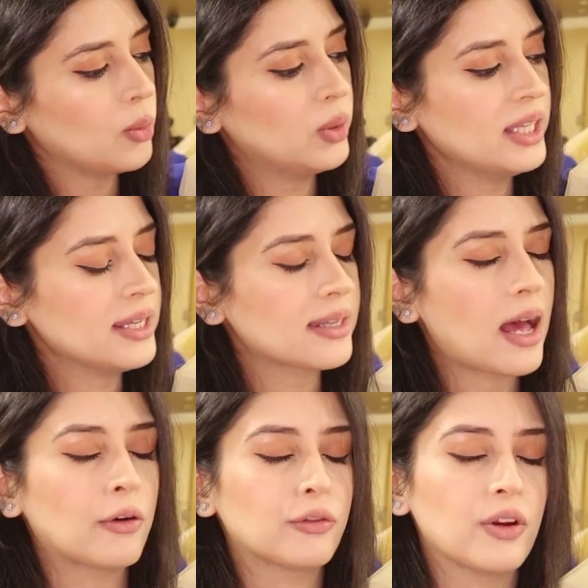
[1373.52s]
with this
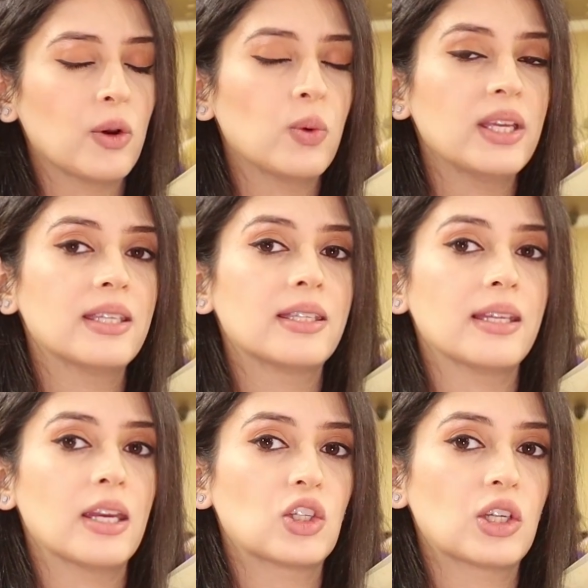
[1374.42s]
outfit, we
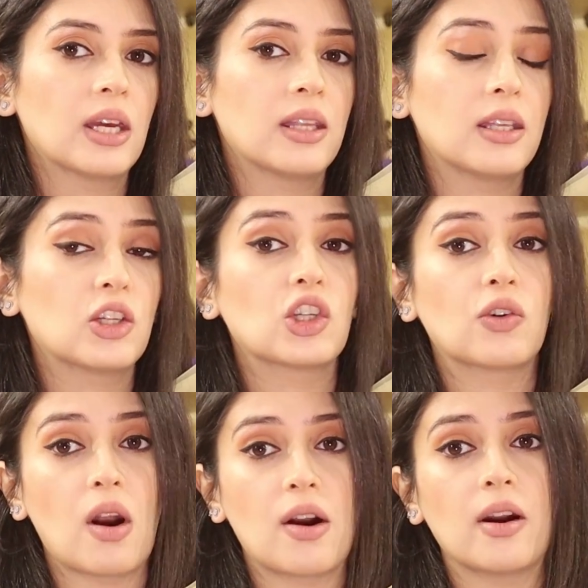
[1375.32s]
stitched the
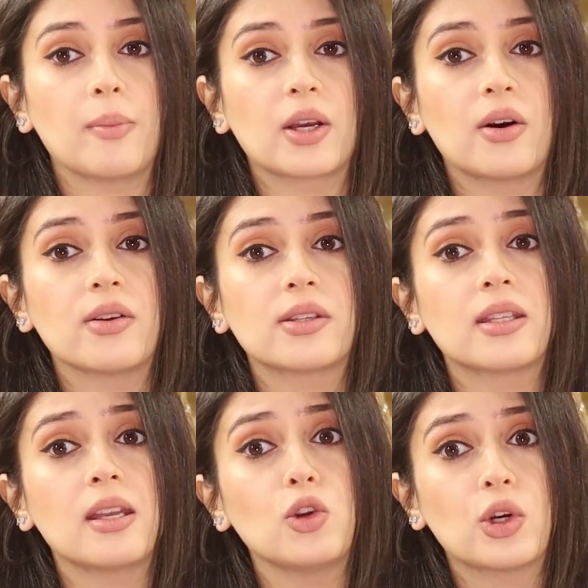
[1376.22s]
sharara because
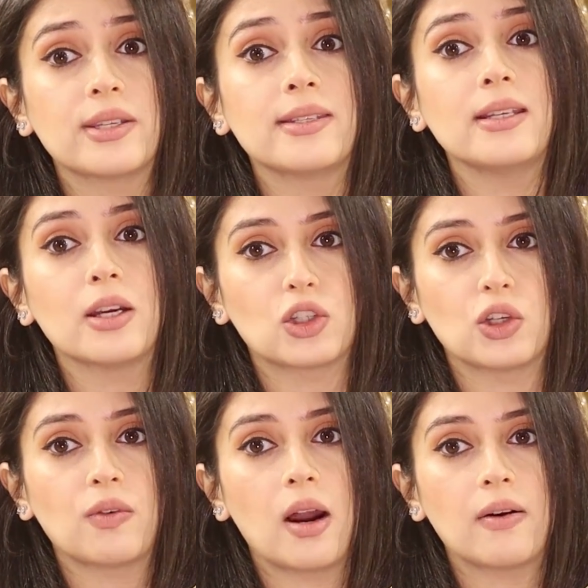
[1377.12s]
you could see a
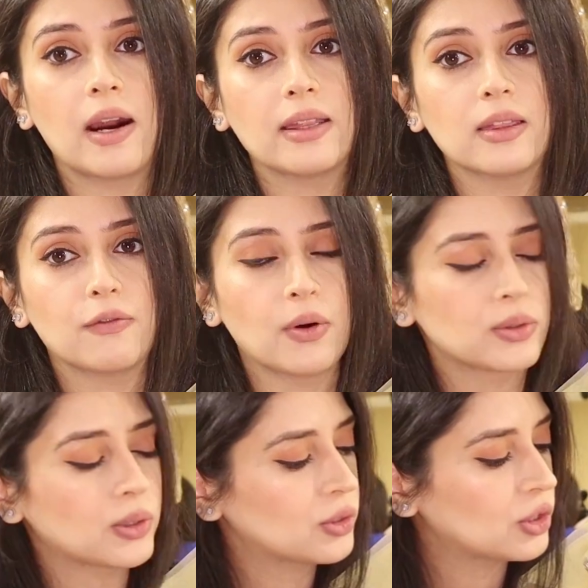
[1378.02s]
sharara in the
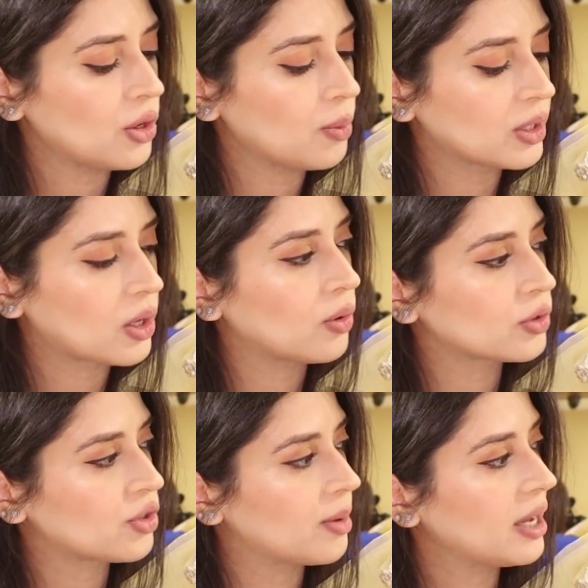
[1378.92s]
photo shoot with
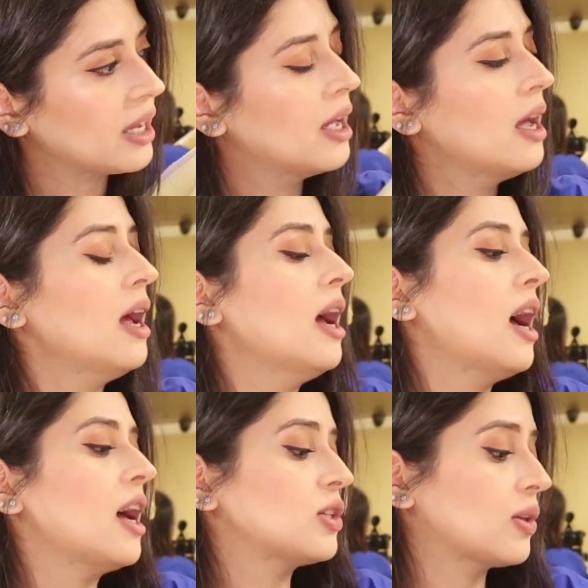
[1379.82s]
gold trimming.
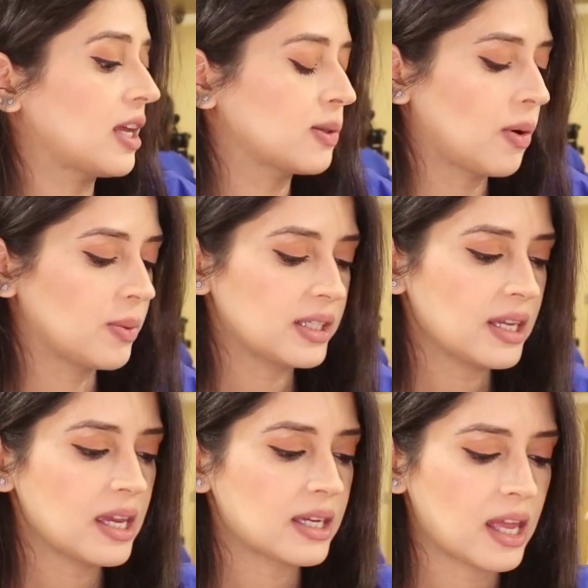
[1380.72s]
And so that's what we
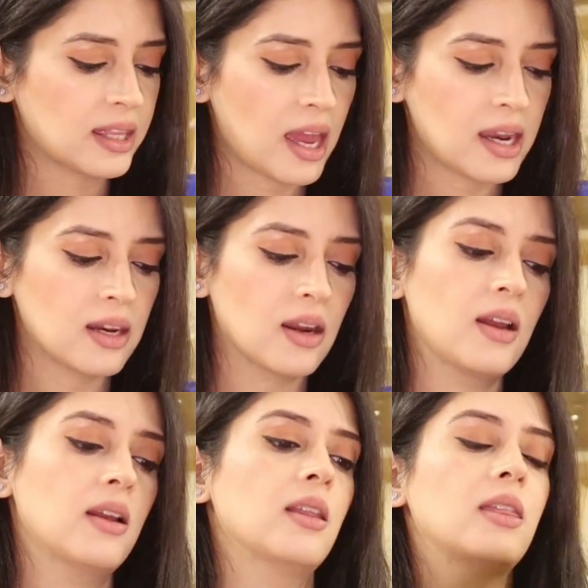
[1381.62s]
did. And then
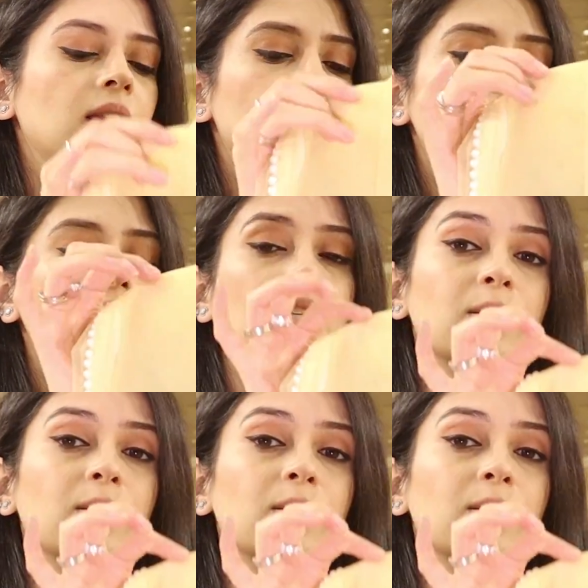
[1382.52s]
the